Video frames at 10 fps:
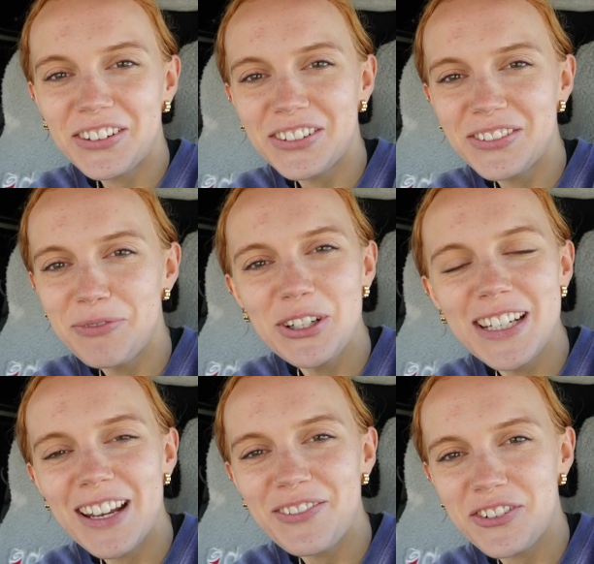Good
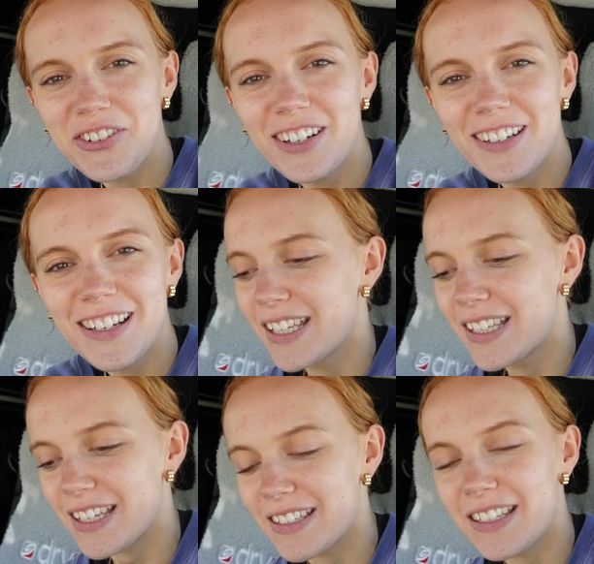morning everyone.
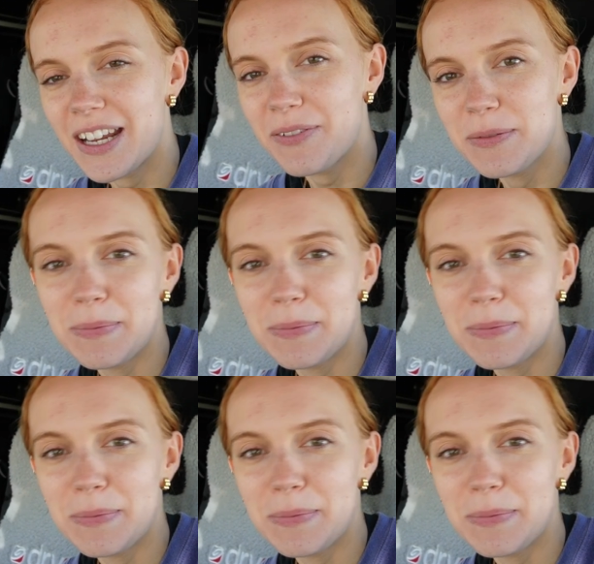Yesterday was